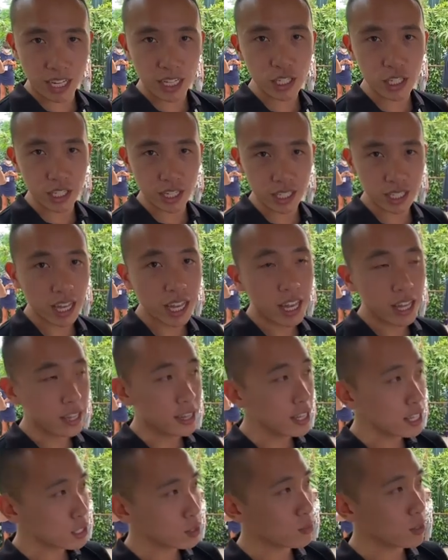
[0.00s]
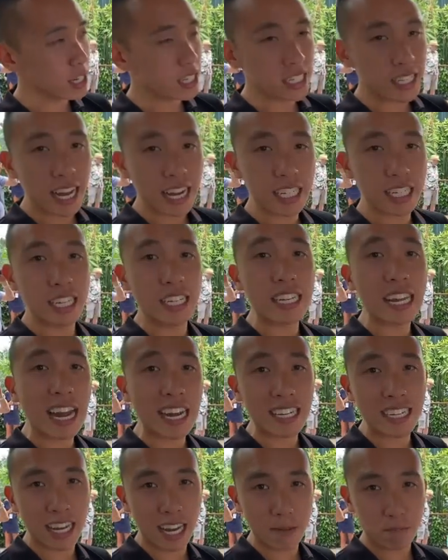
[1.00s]
inches. This one is actually
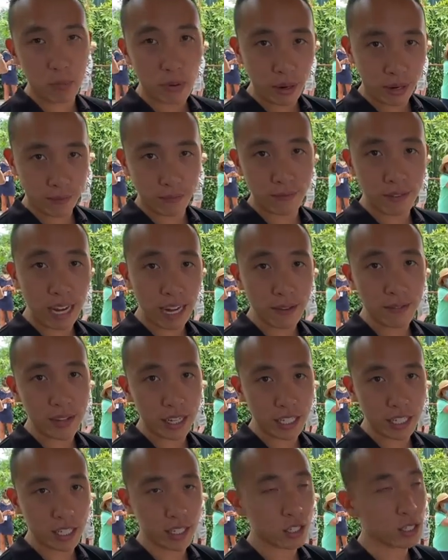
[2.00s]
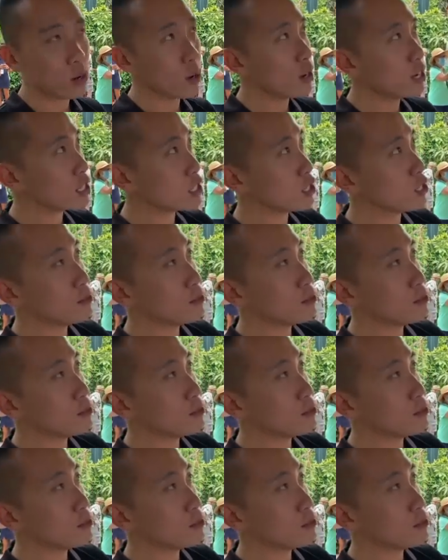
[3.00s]
98.5 inches, so it's